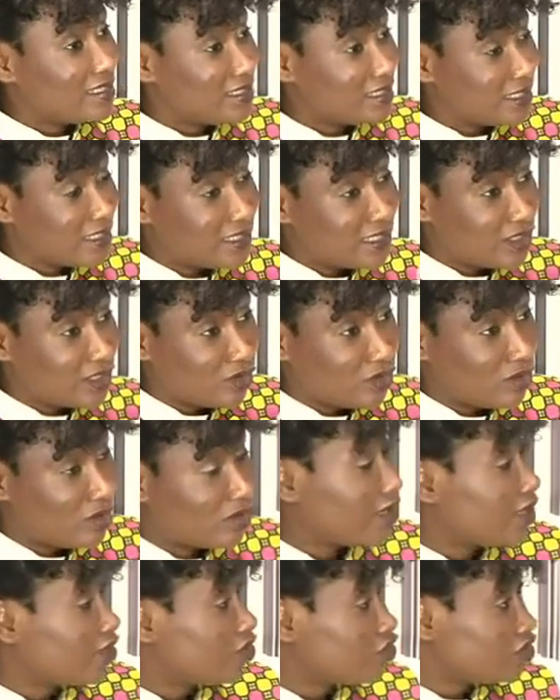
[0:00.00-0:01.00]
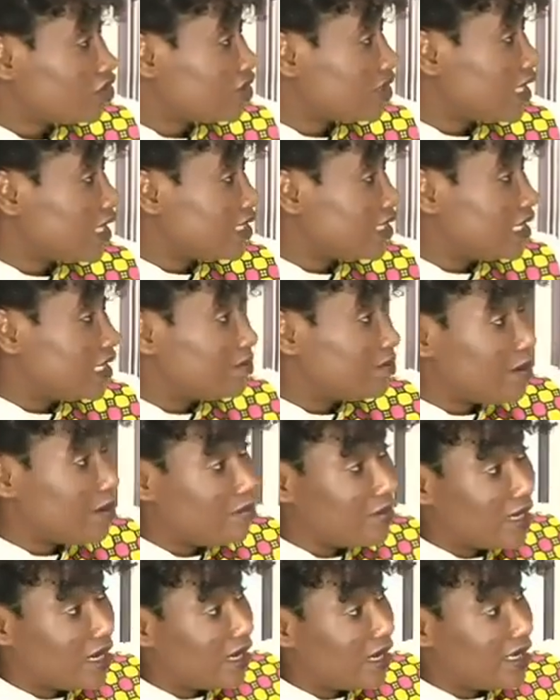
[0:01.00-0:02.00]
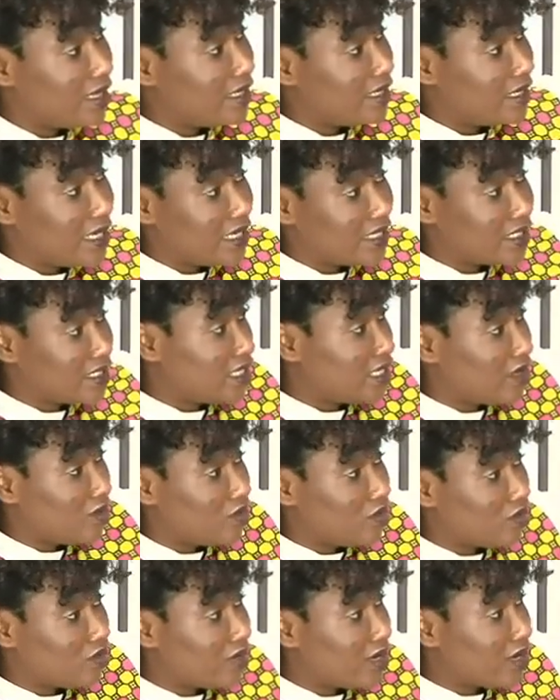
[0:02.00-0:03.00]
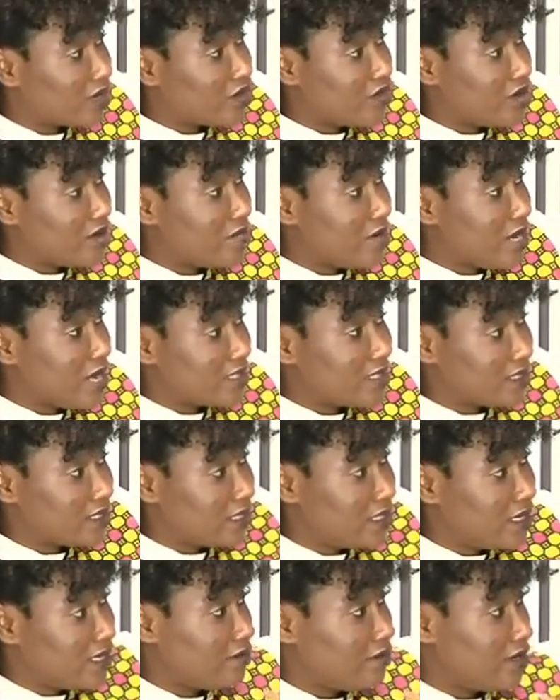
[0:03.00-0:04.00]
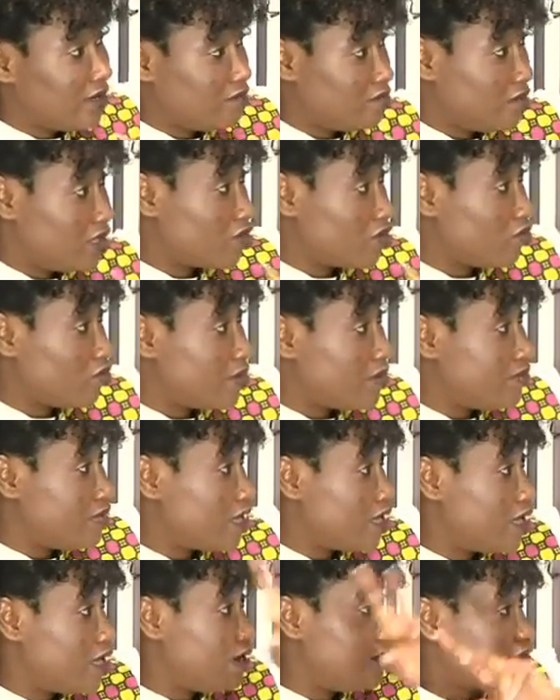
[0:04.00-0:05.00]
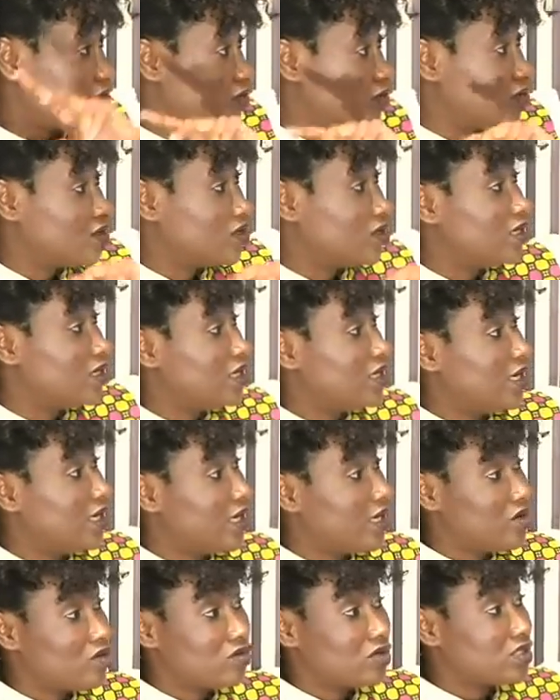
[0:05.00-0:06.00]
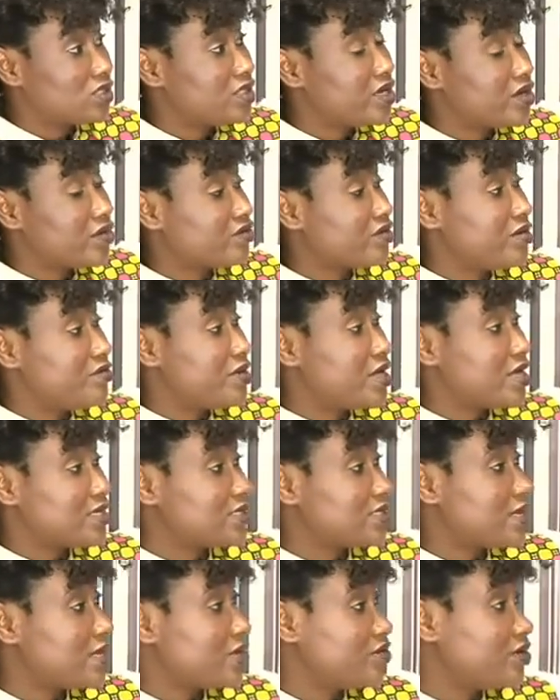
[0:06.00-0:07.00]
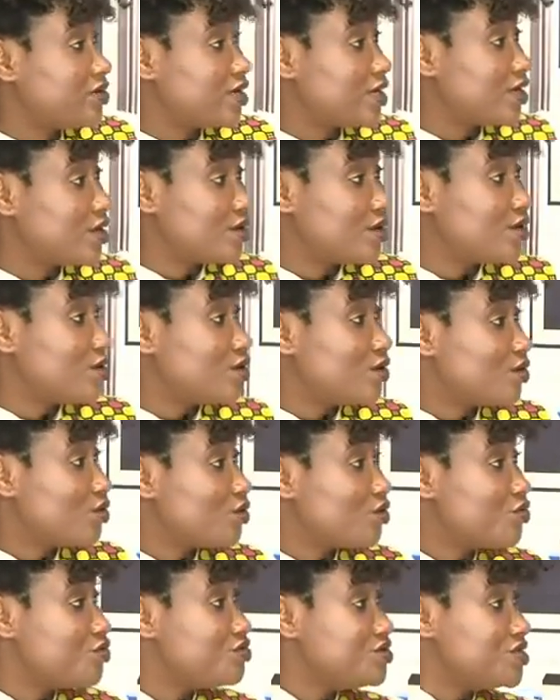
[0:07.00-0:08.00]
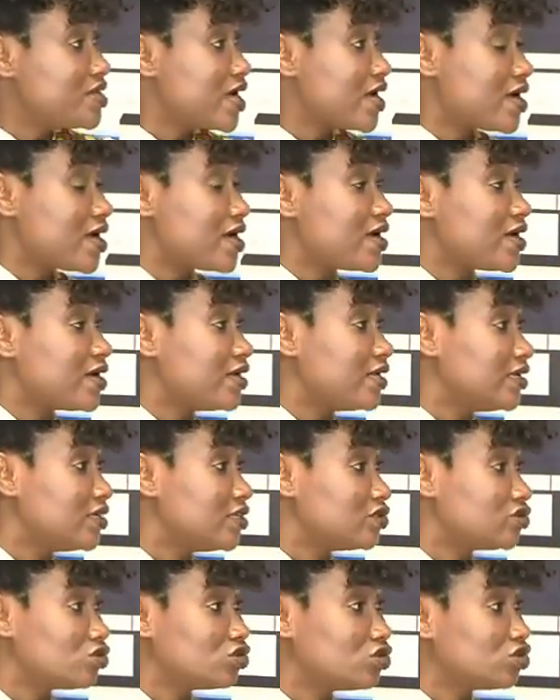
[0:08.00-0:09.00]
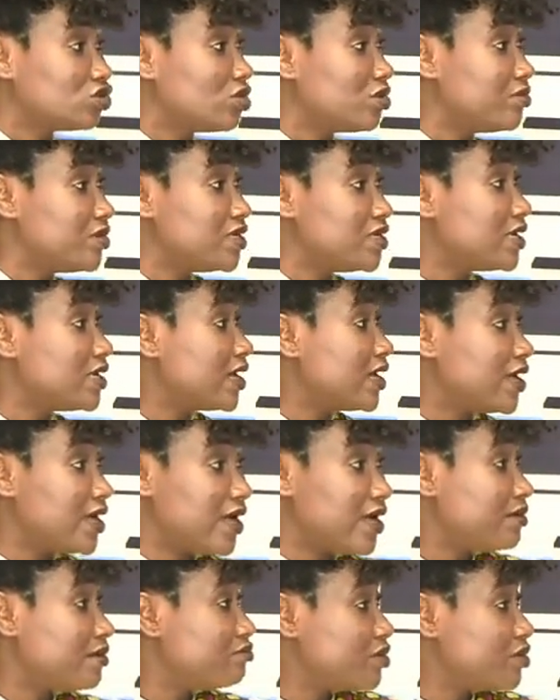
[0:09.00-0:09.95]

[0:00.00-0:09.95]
City, no. Countryside near baby. Yeah, take your home cry. I say, they come baby you for you. You don't continue cry. I say, no, dear. Unya. Social media.